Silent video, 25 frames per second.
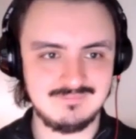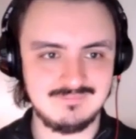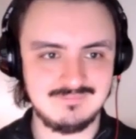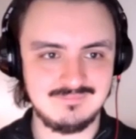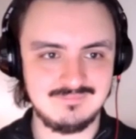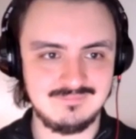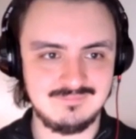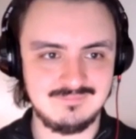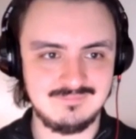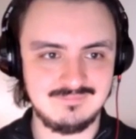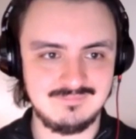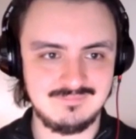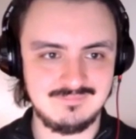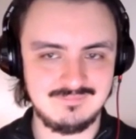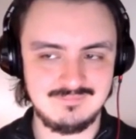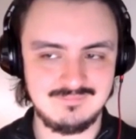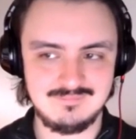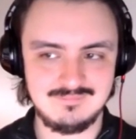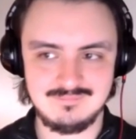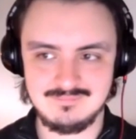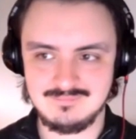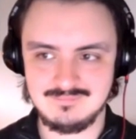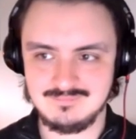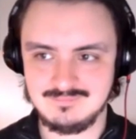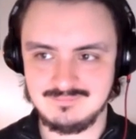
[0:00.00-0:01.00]

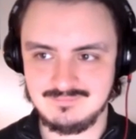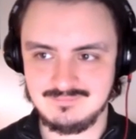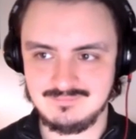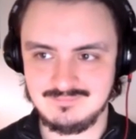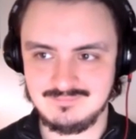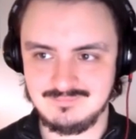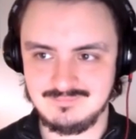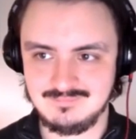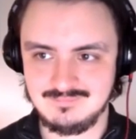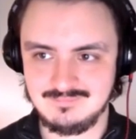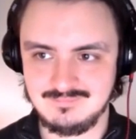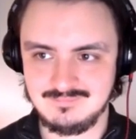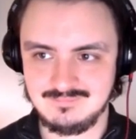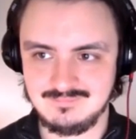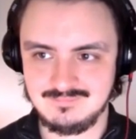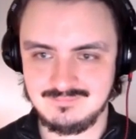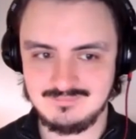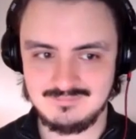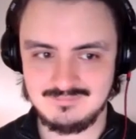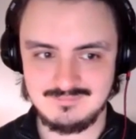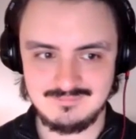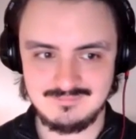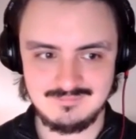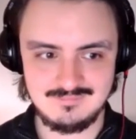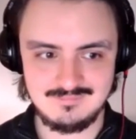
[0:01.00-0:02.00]

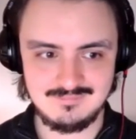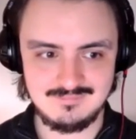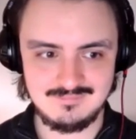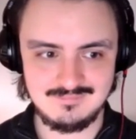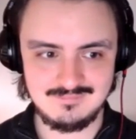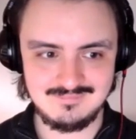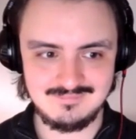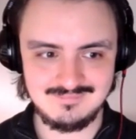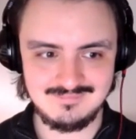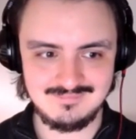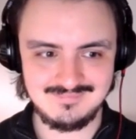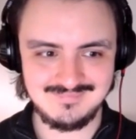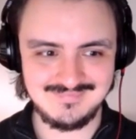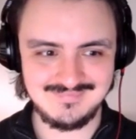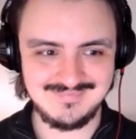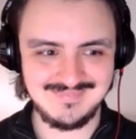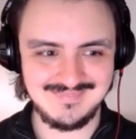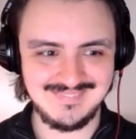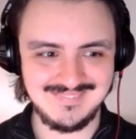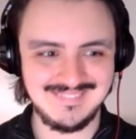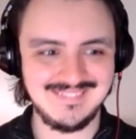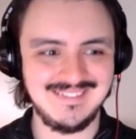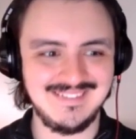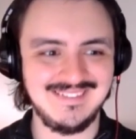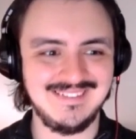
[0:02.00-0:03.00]

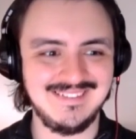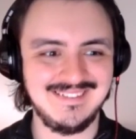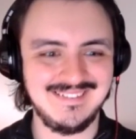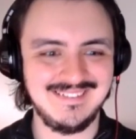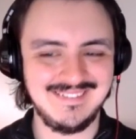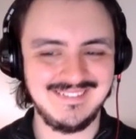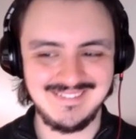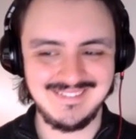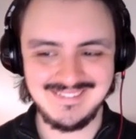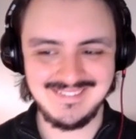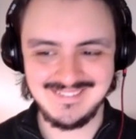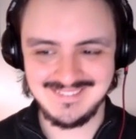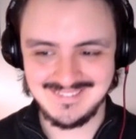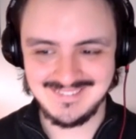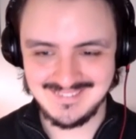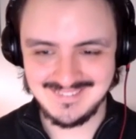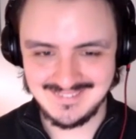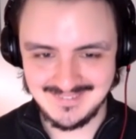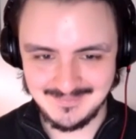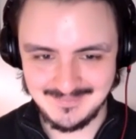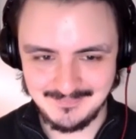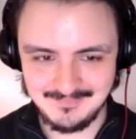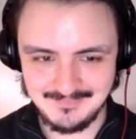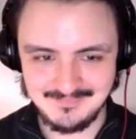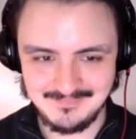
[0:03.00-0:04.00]

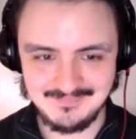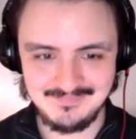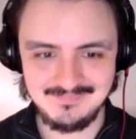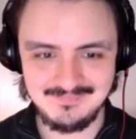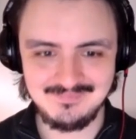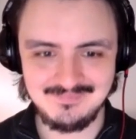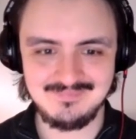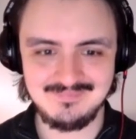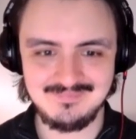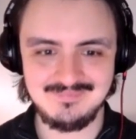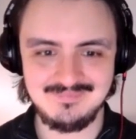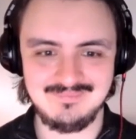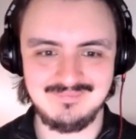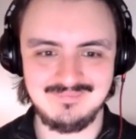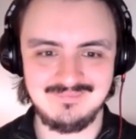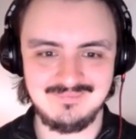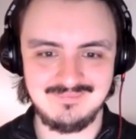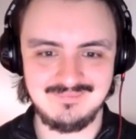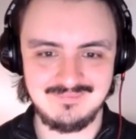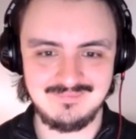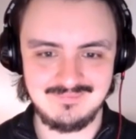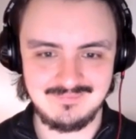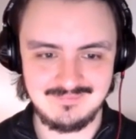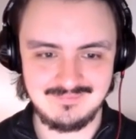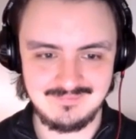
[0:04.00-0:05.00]

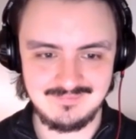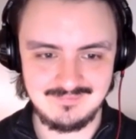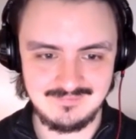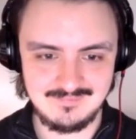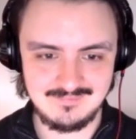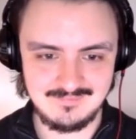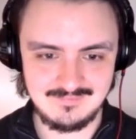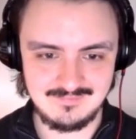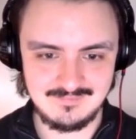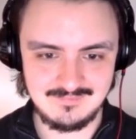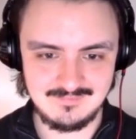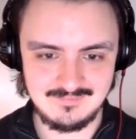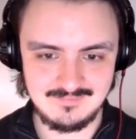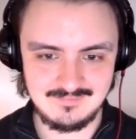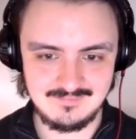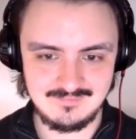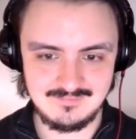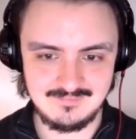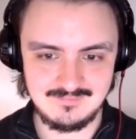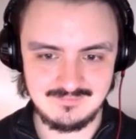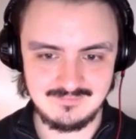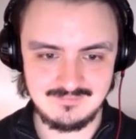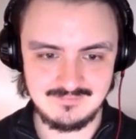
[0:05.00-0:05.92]
(not speaking)